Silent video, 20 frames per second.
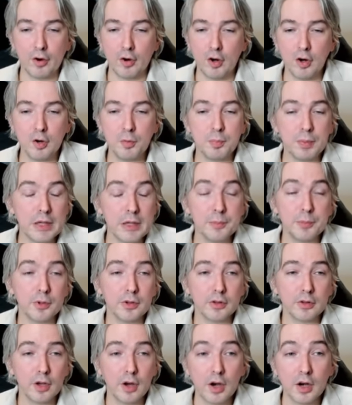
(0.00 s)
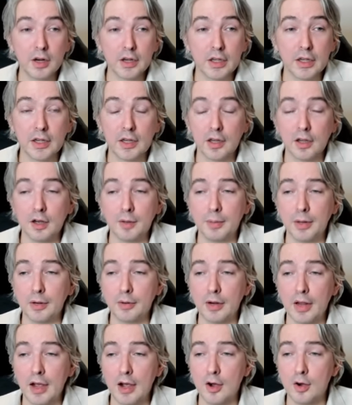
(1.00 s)
heard people talking
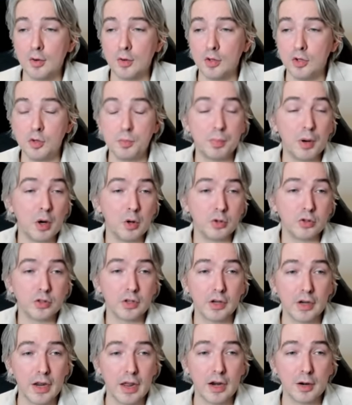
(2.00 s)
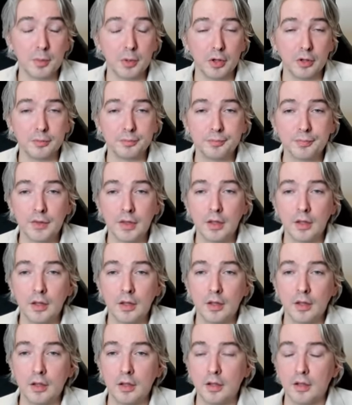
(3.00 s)
about how you poached an animal.
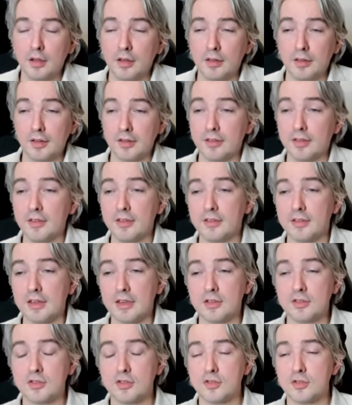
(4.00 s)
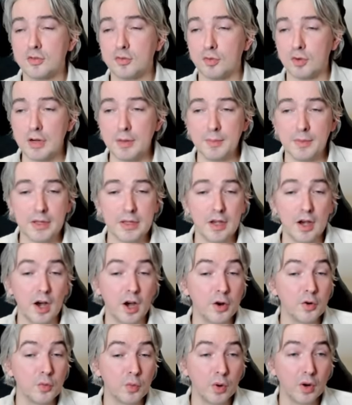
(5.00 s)
This is extremely
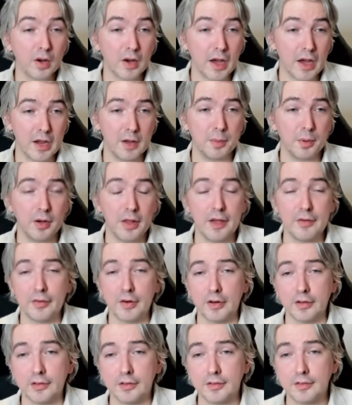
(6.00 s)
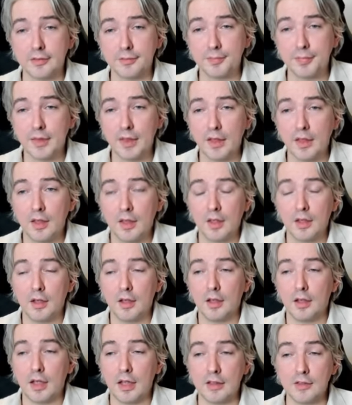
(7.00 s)
unreliable evidence
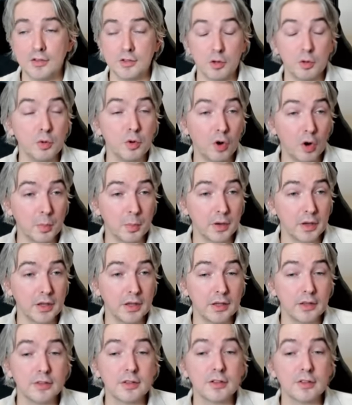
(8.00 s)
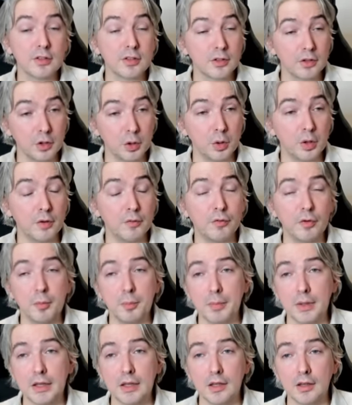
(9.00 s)
and so normally it's excluded from
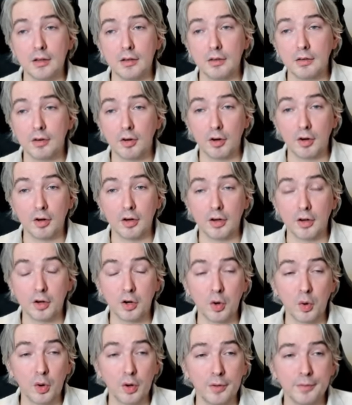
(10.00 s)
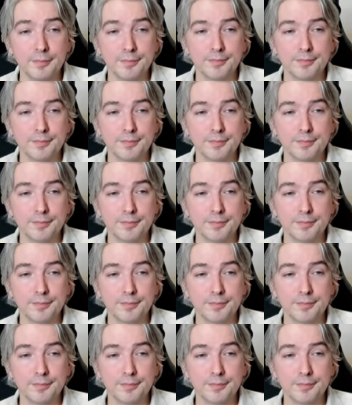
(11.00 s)
being heard in a court.